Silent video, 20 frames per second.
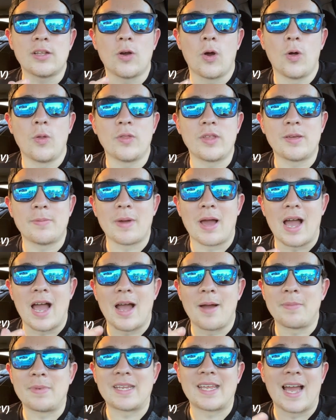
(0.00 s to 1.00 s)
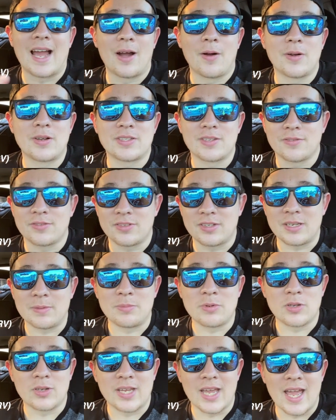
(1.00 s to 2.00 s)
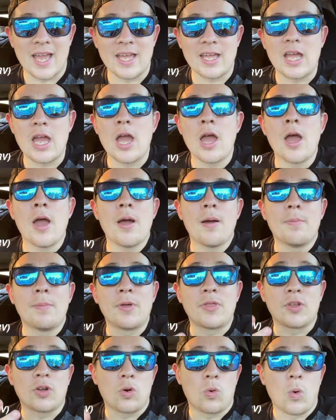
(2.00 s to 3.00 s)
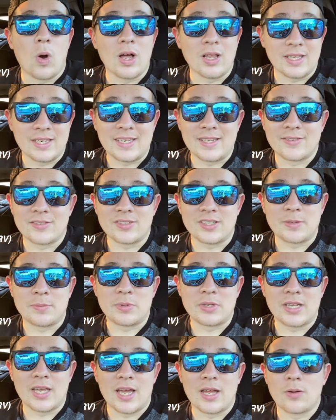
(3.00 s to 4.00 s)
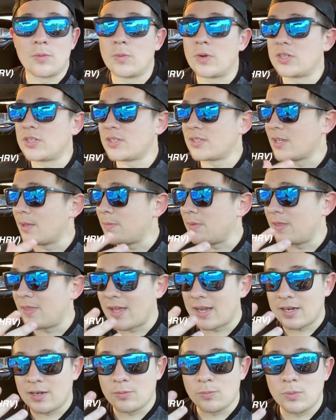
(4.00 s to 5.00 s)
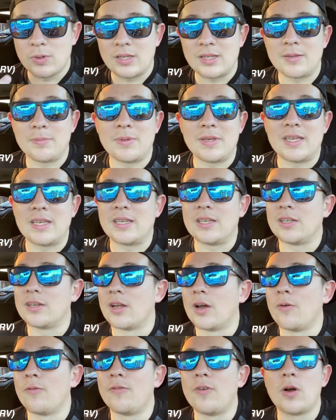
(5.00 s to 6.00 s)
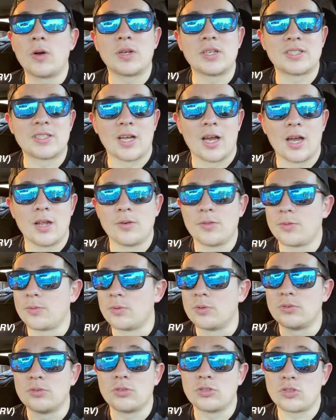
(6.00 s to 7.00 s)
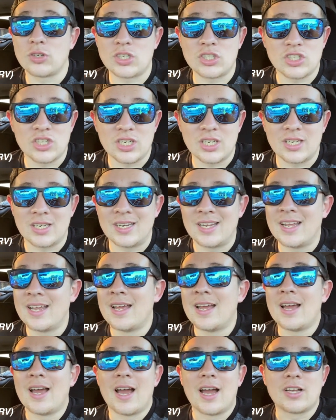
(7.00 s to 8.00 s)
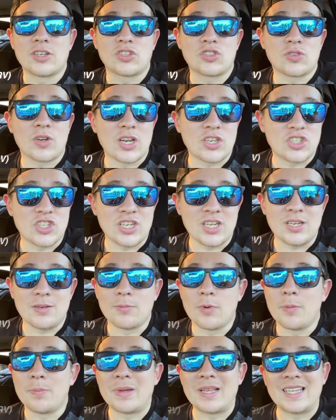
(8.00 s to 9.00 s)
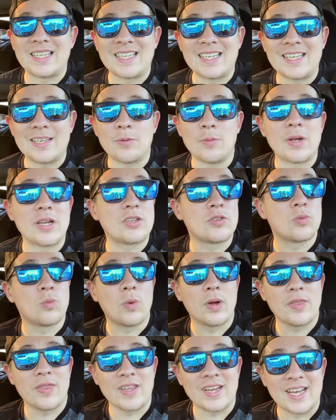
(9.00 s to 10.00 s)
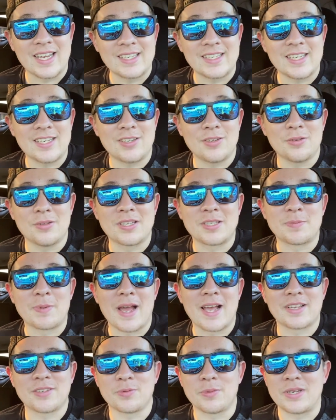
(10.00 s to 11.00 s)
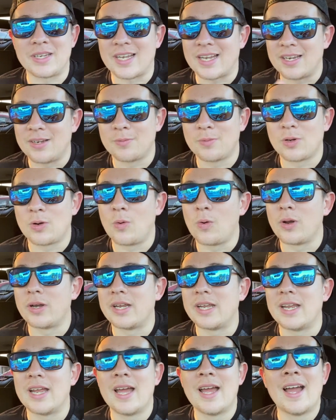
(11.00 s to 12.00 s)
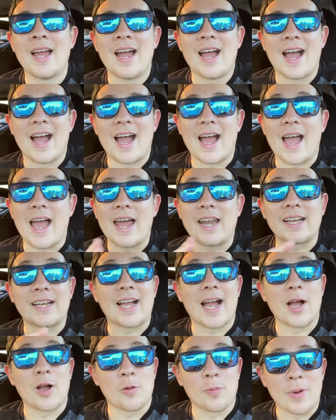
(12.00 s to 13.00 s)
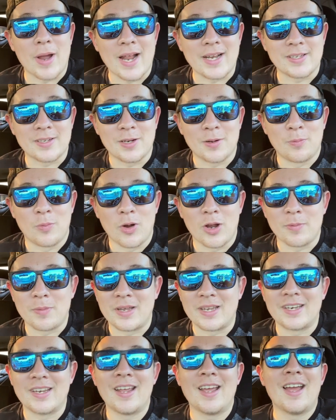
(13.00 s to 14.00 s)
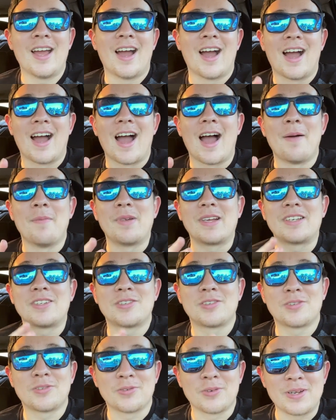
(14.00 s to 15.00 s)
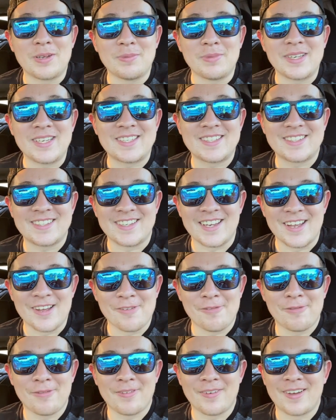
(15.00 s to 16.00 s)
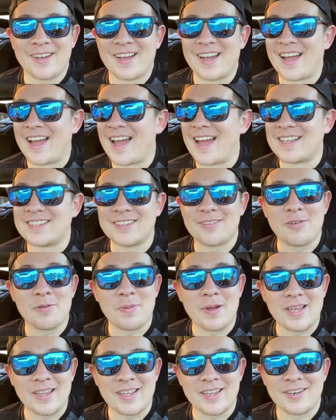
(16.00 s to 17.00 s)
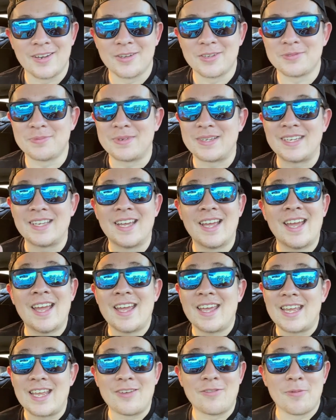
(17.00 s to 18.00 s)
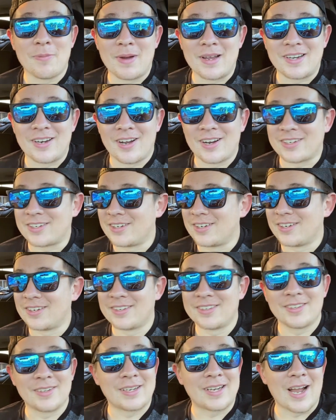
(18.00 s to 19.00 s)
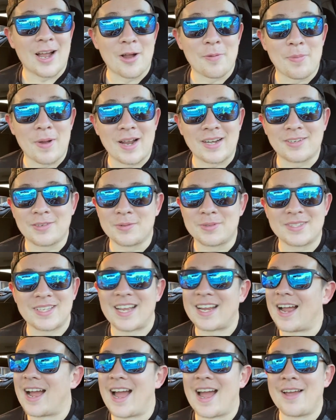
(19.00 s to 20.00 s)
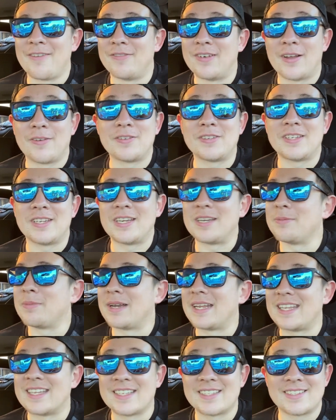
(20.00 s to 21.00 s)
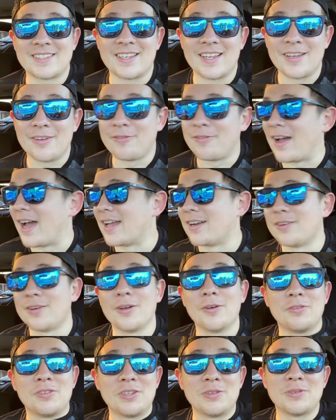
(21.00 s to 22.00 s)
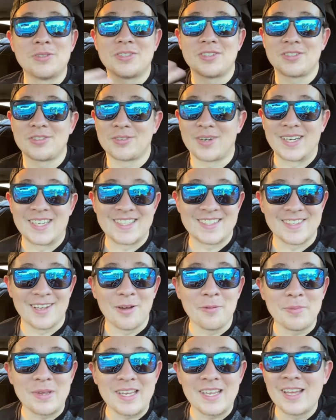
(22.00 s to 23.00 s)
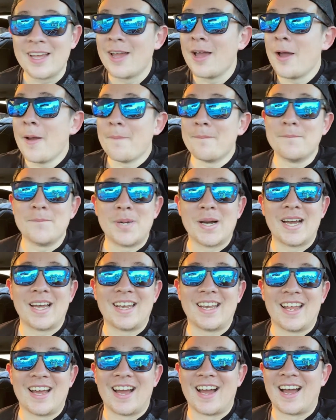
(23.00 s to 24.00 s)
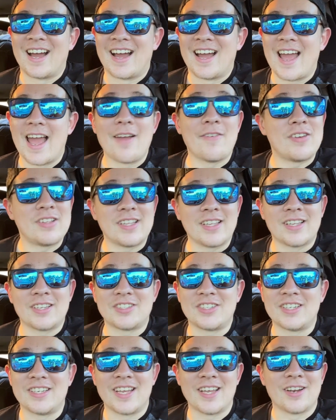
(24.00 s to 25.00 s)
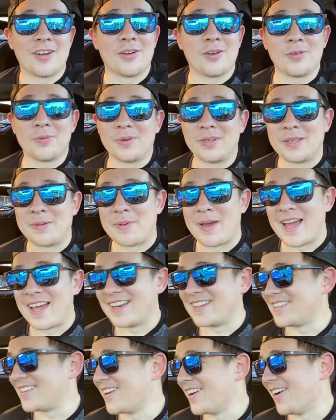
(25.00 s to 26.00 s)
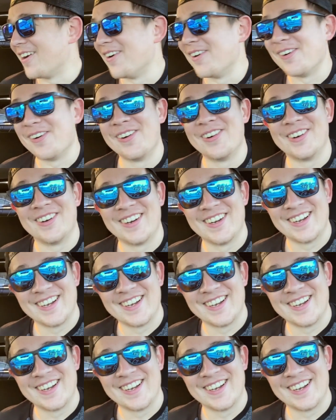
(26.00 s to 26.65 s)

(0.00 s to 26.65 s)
only about how many hours of sleep you get, but the quality of sleep you get, which is something that can really be, you know, focused on through nutrition, stretching, mobility, which one thing I did do this past week, I didn't record it. I had a chiropractic appointment. I'm extremely stiff, as everybody that knows me, even my doctor, the chiropractor, was like, I've never seen anybody this stiff. I don't know if she was just trying to sell me, but everything that she did hurt really bad. So